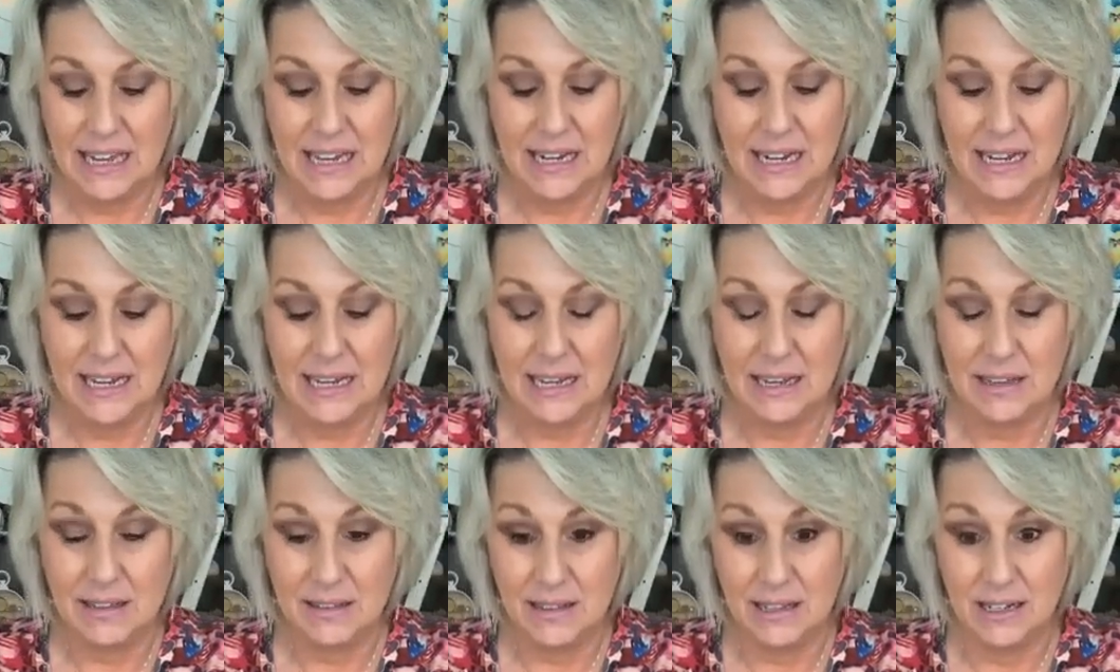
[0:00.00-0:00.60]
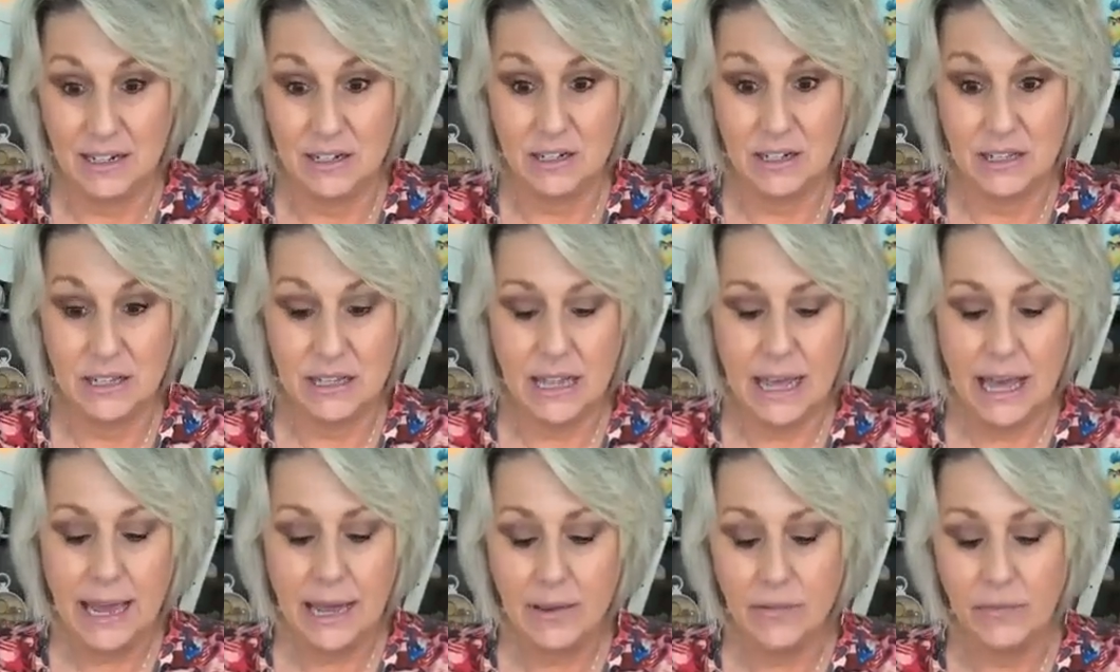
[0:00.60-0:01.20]
Katie, they
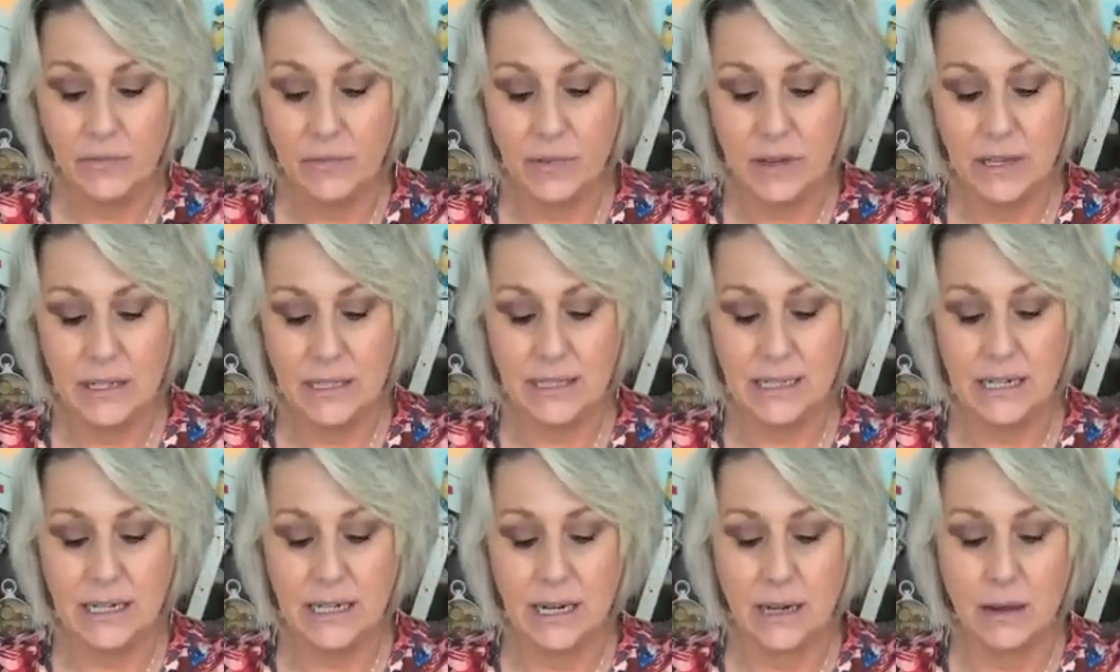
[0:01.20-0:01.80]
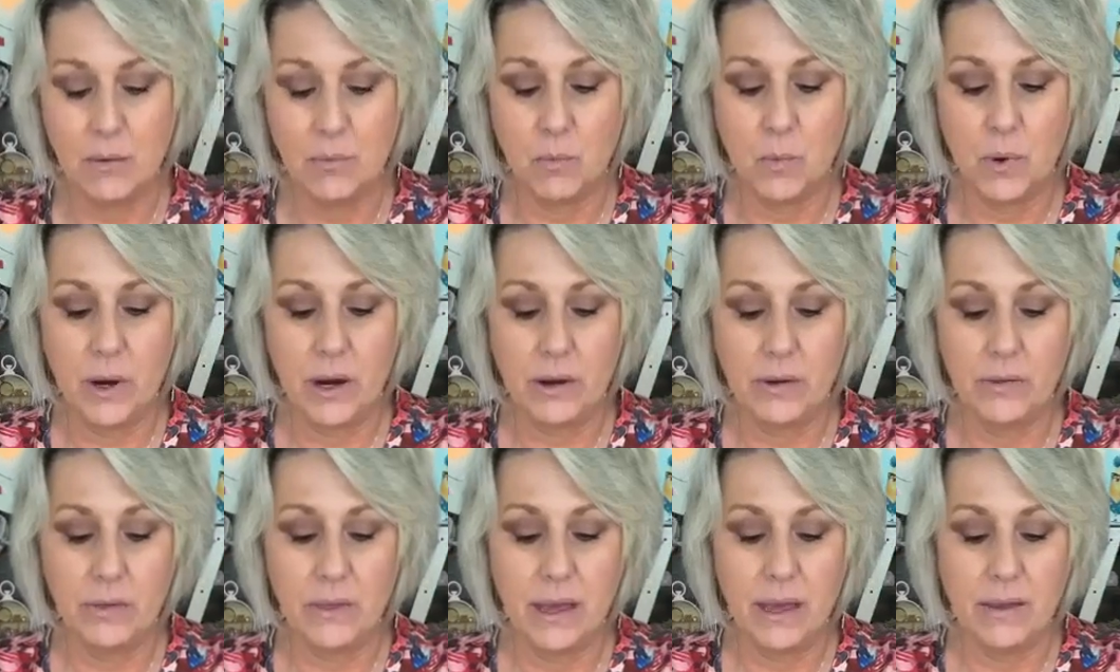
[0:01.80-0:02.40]
they fixed it up
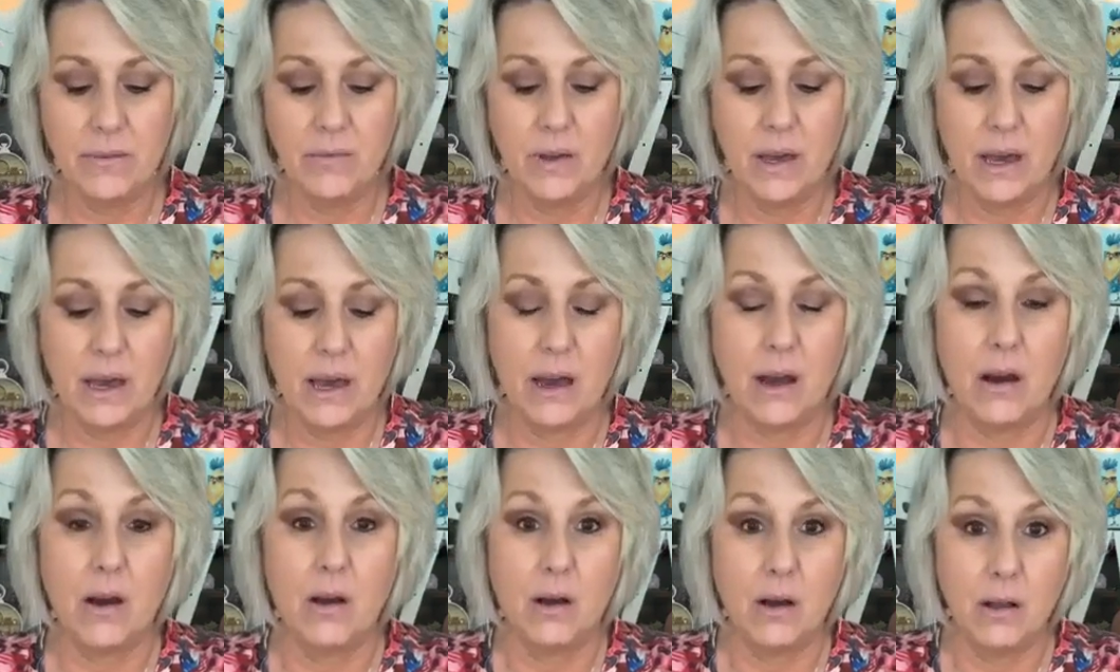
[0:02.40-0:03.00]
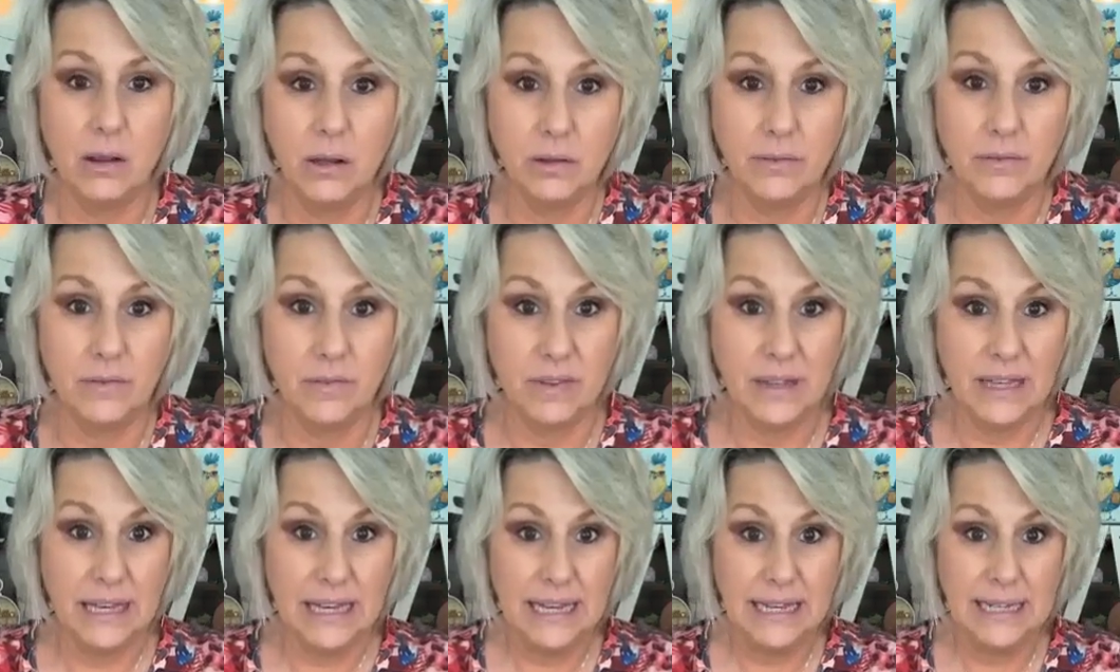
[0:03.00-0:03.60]
where they've got all
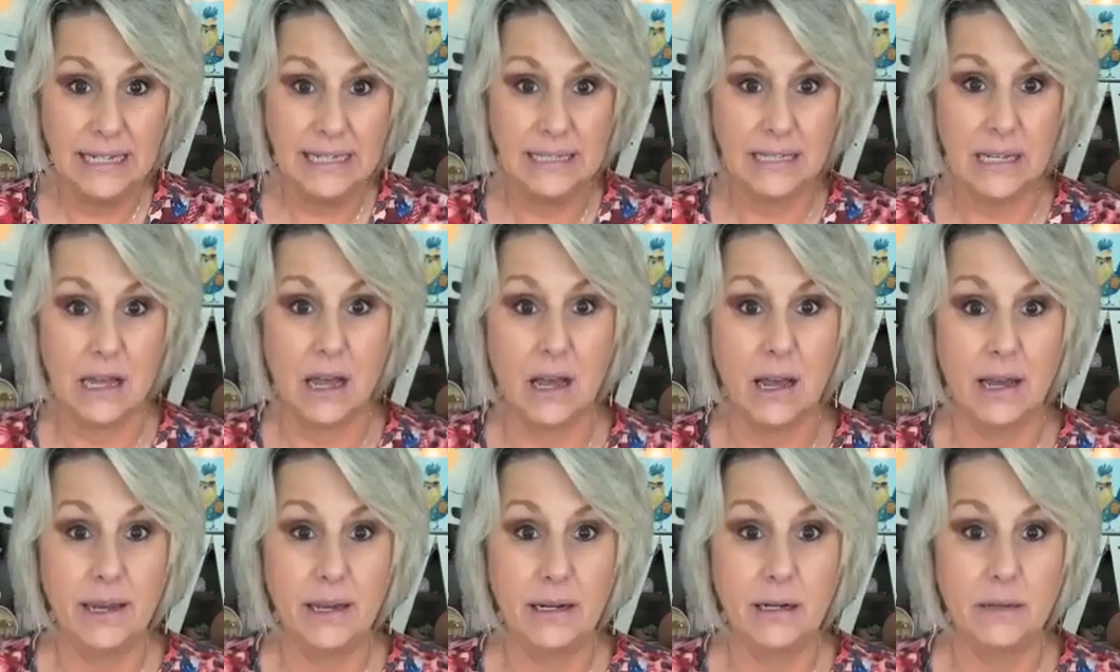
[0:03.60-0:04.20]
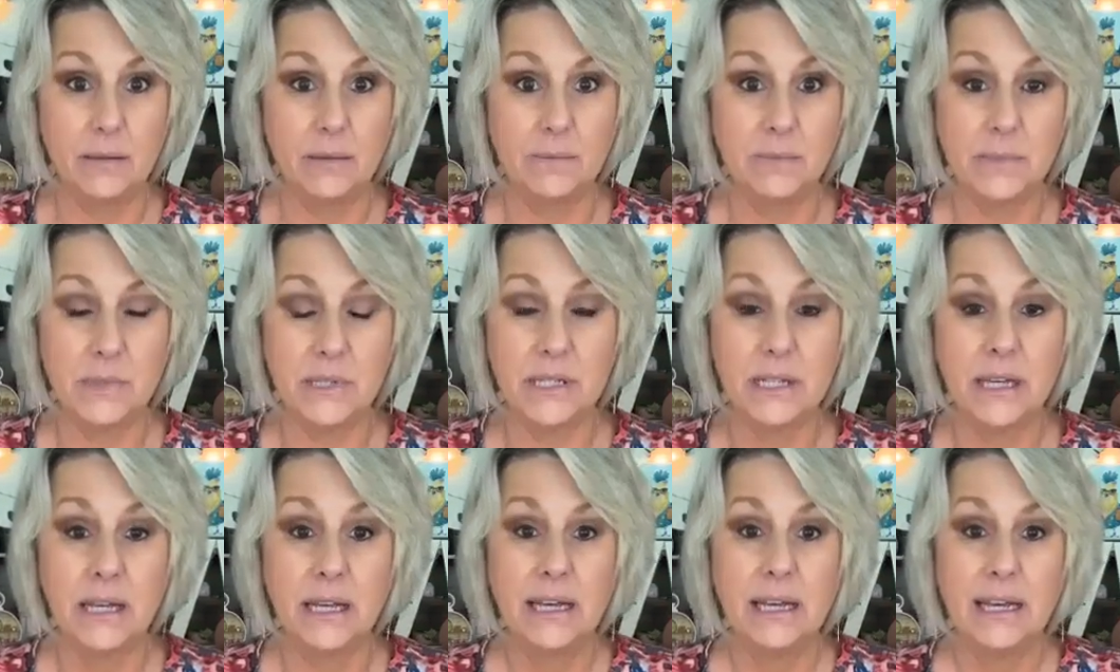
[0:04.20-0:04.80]
of these
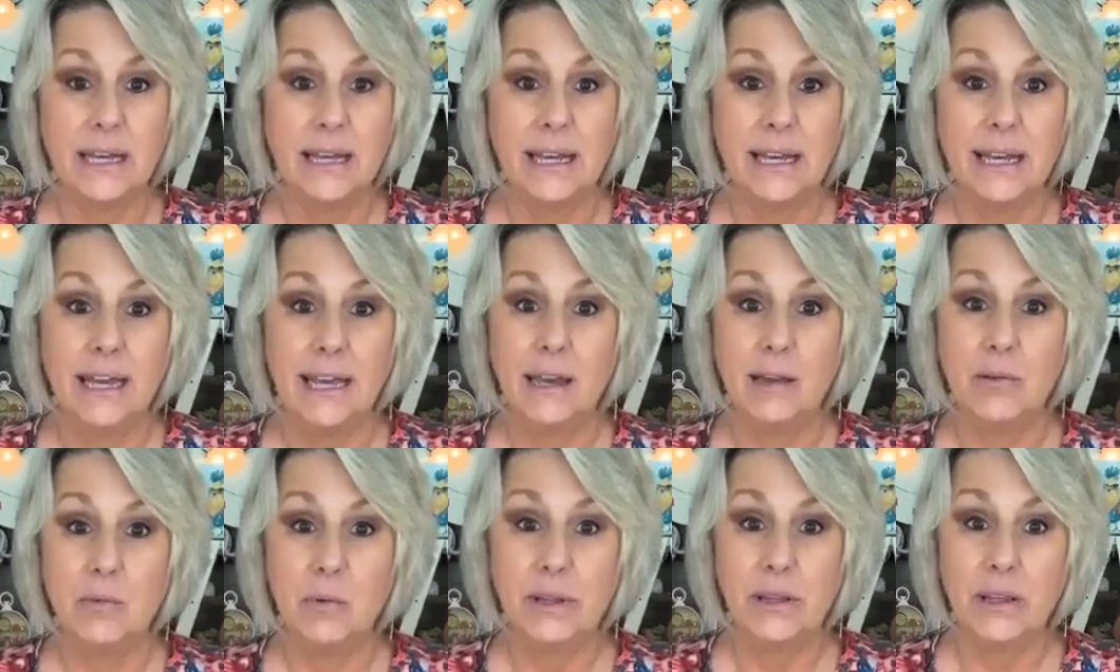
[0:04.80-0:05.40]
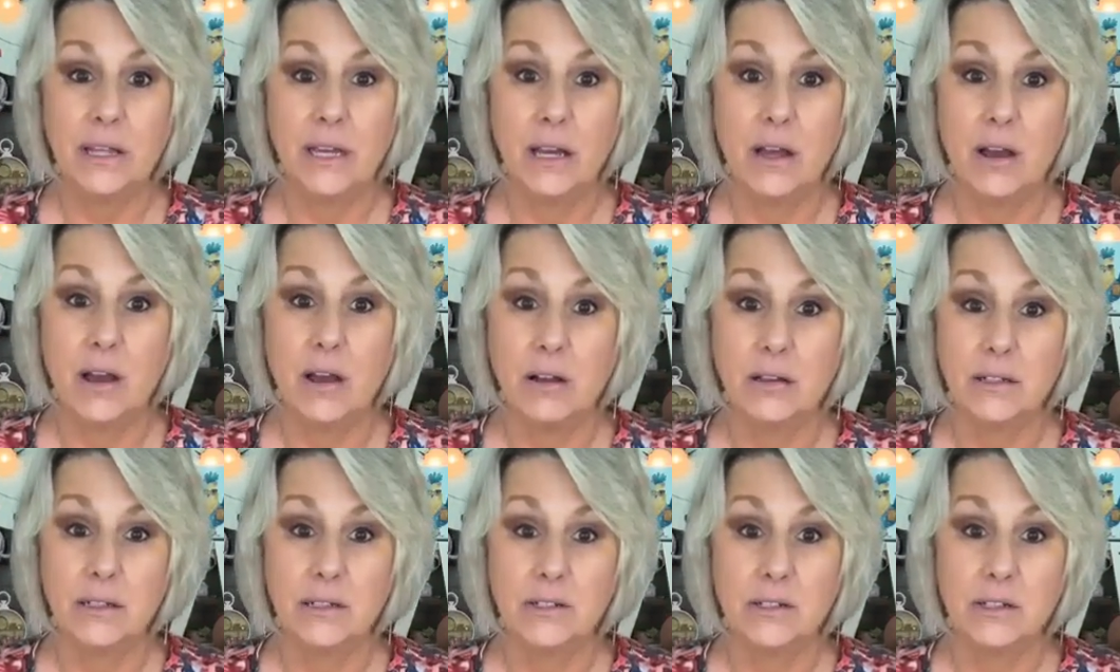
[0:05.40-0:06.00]
items in what they
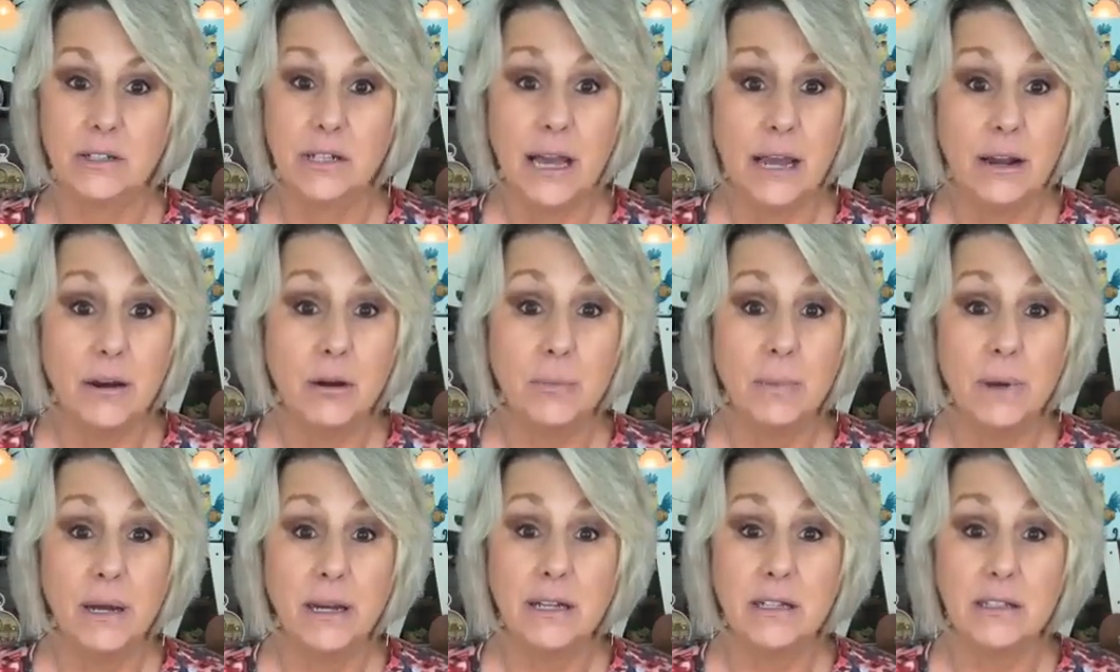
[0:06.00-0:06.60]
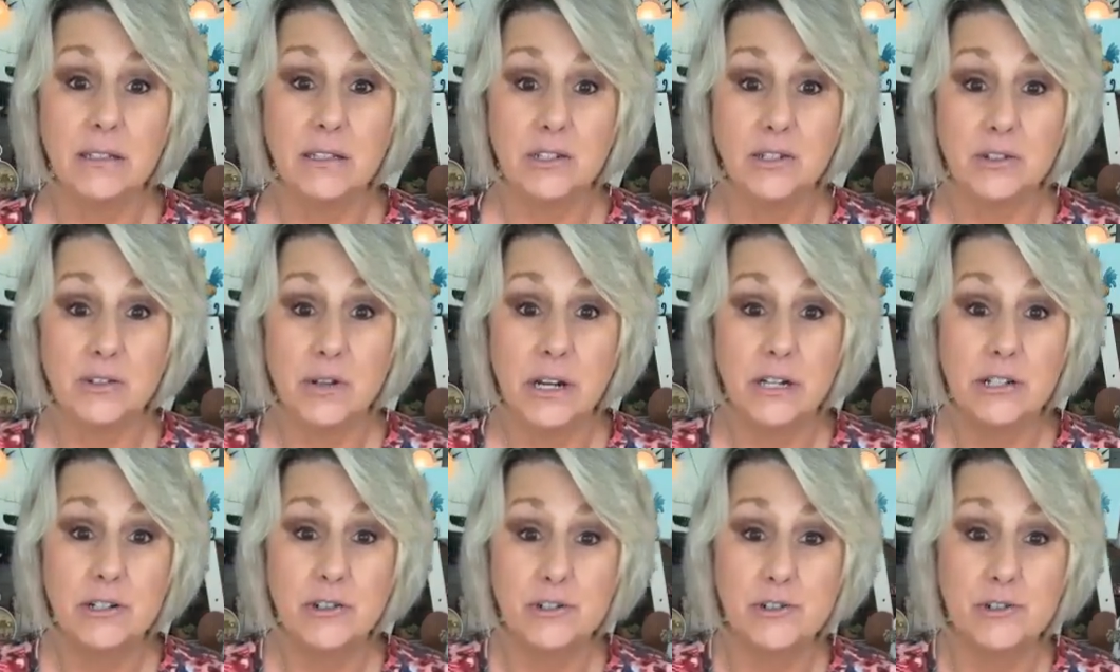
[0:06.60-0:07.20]
call Taterbuggin's
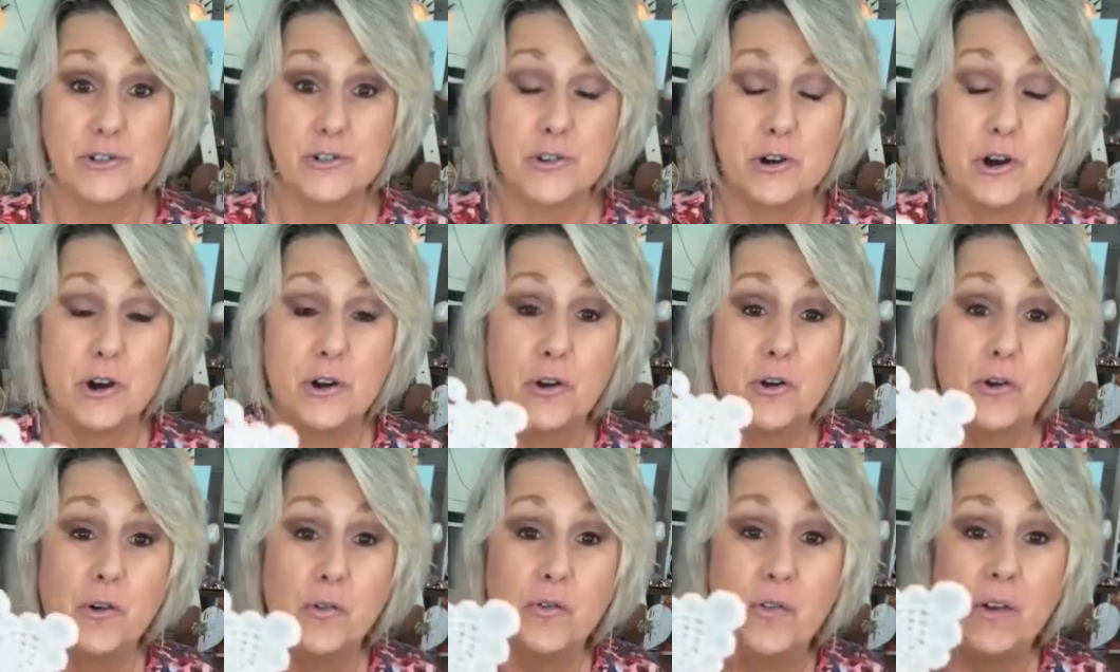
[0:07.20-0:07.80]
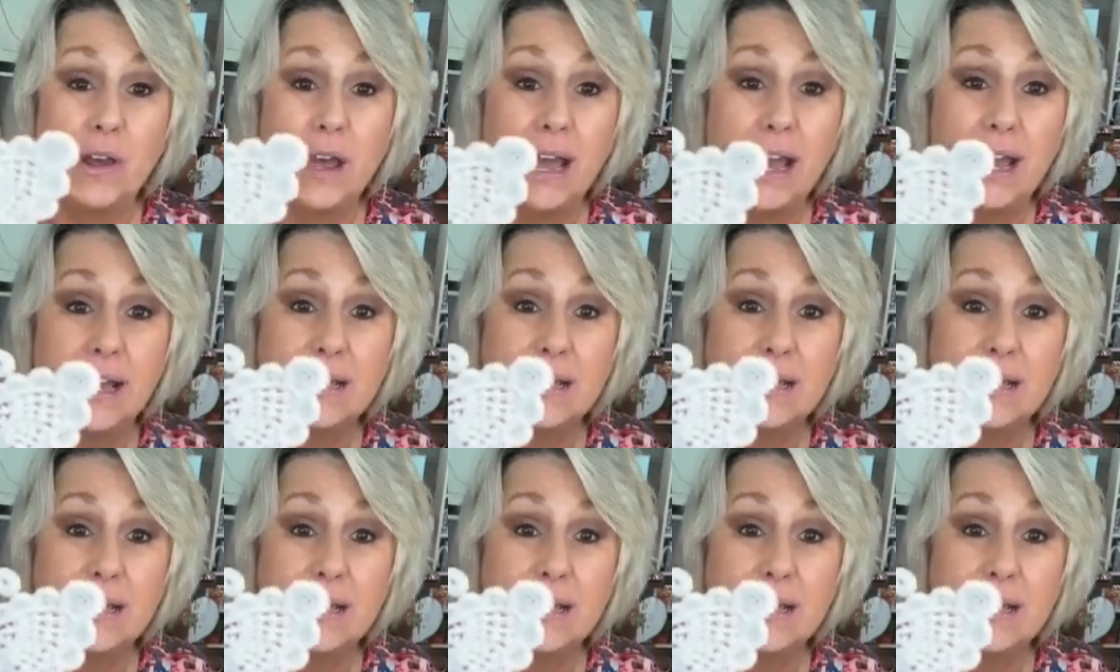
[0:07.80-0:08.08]
Treasure Trove.